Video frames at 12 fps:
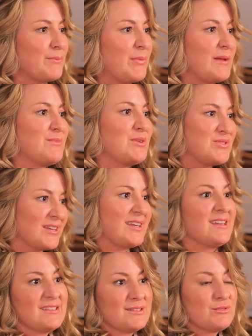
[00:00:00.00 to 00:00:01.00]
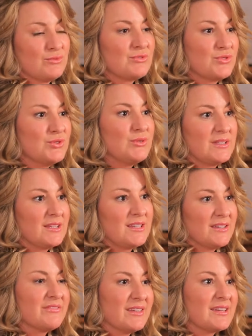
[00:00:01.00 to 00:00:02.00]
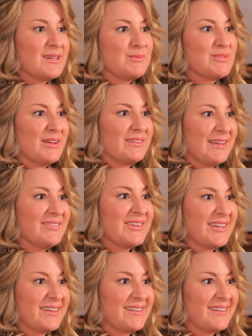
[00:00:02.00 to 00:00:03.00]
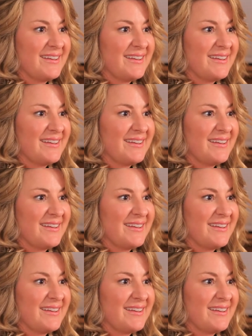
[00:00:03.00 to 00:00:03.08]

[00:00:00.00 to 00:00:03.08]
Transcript: But music is truly the gift that keeps on giving.